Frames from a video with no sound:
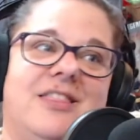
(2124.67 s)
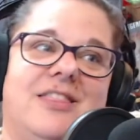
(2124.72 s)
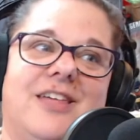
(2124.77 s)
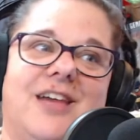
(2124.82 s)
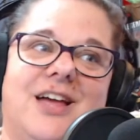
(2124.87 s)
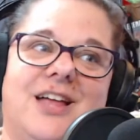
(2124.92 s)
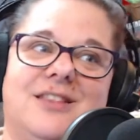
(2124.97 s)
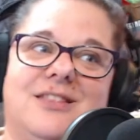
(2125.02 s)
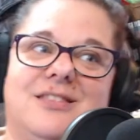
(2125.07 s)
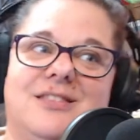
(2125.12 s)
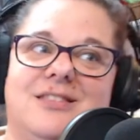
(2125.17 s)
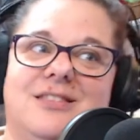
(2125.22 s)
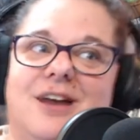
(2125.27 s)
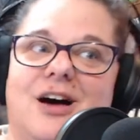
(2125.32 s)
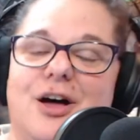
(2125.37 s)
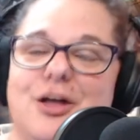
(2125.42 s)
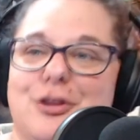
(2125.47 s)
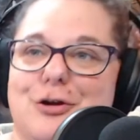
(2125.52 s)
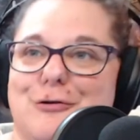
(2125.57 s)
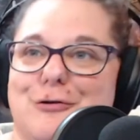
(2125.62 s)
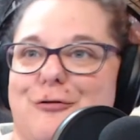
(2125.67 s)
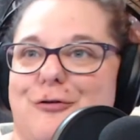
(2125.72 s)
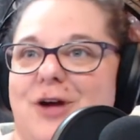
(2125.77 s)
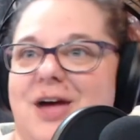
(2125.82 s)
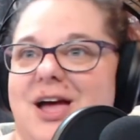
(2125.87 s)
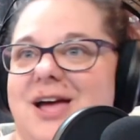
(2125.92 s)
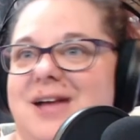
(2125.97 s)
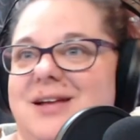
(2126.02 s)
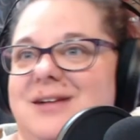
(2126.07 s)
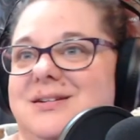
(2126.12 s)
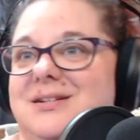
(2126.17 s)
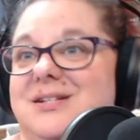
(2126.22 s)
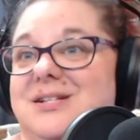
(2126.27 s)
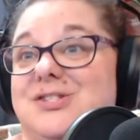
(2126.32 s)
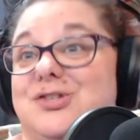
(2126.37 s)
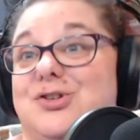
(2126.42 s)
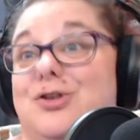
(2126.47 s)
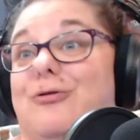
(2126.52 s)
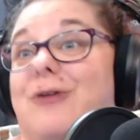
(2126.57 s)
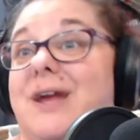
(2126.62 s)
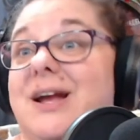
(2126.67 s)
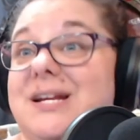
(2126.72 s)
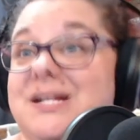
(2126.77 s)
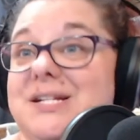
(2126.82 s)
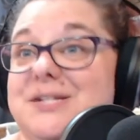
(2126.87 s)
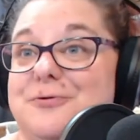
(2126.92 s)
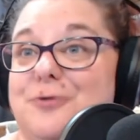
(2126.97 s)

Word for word: Then the other friend is already